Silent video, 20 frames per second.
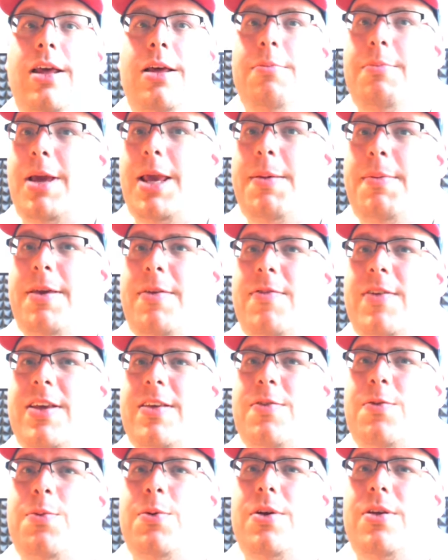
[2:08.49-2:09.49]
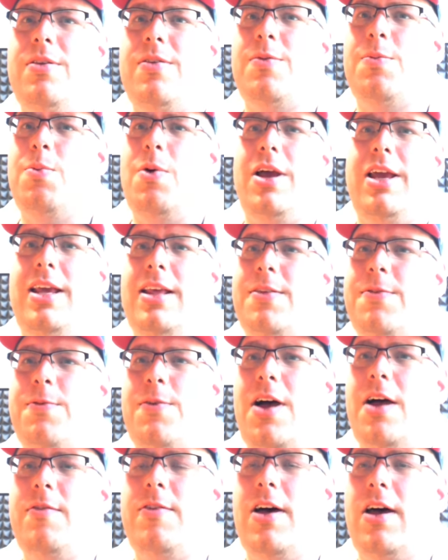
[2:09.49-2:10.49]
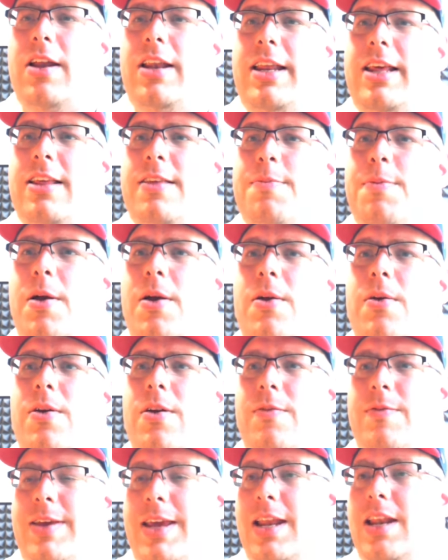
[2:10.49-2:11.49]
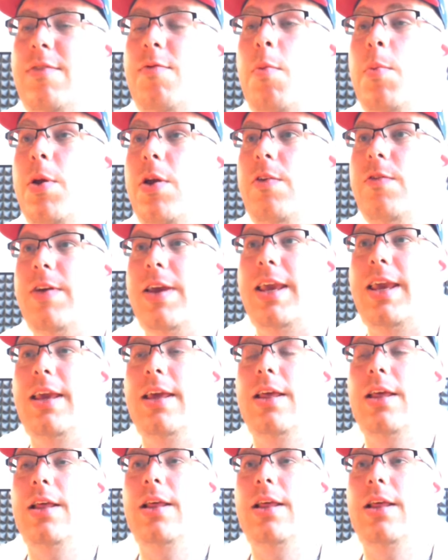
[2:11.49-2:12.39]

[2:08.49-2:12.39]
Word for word: Maybe this was why his father hardly spoke at the end of the movie.